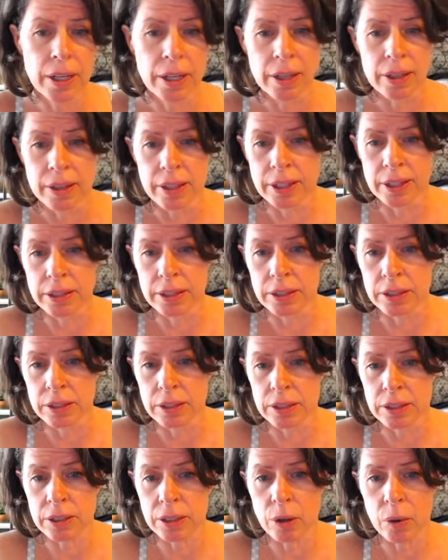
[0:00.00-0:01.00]
this
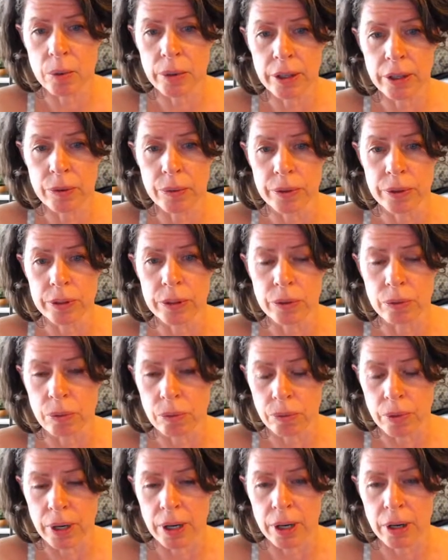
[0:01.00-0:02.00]
is only going to
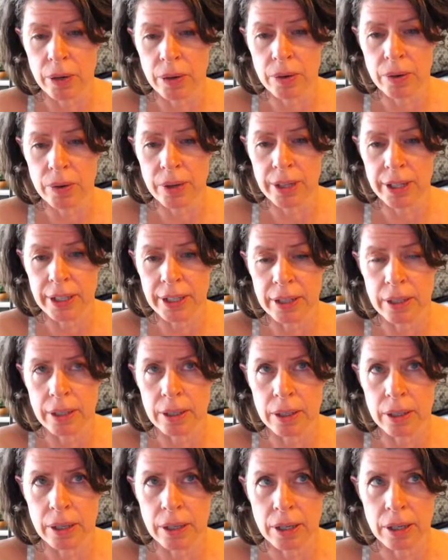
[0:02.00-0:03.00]
grow
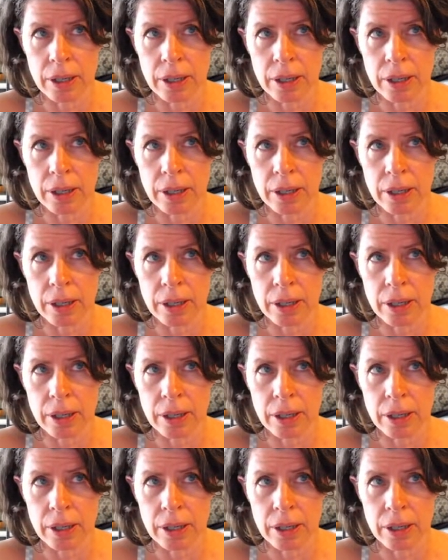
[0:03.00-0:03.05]
in